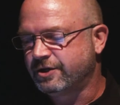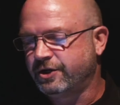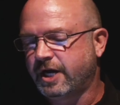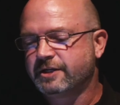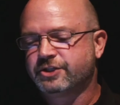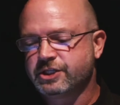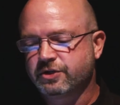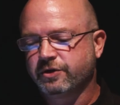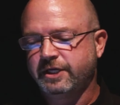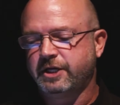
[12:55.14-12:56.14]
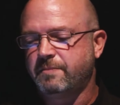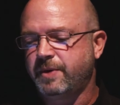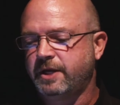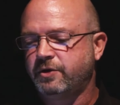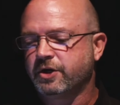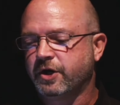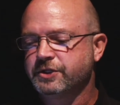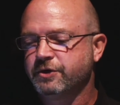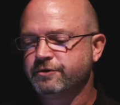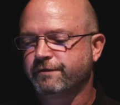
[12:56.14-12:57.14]
So you're not just looking in a bin, you can
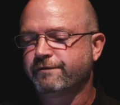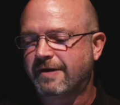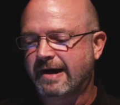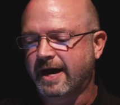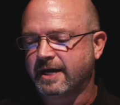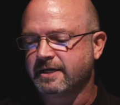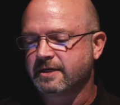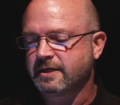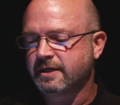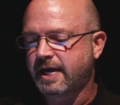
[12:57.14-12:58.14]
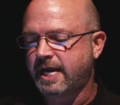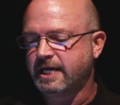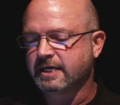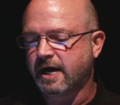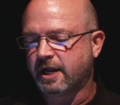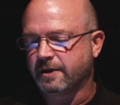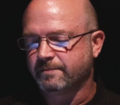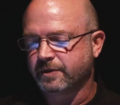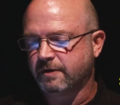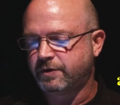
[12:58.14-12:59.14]
also define any
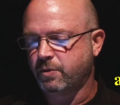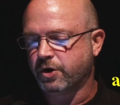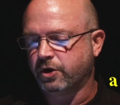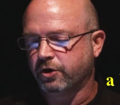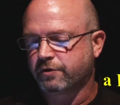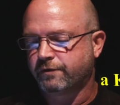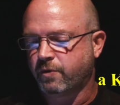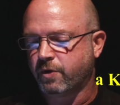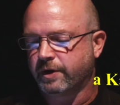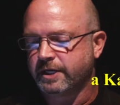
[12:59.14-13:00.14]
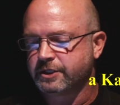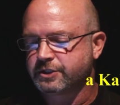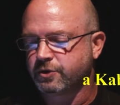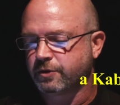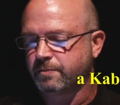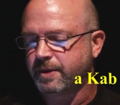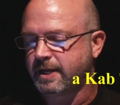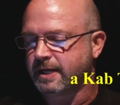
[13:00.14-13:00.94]
column. If you want to look for in a certain